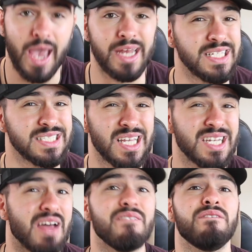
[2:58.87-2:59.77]
and he's
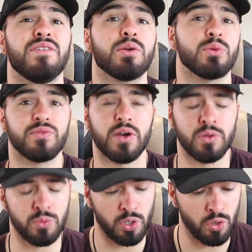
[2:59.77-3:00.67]
done that very,
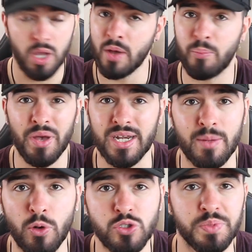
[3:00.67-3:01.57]
very well. Better
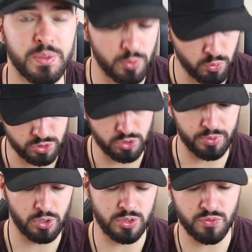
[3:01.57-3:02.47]
than most people would, to
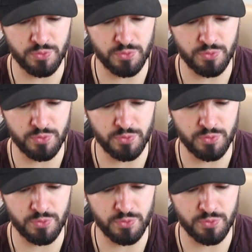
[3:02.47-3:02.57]
be honest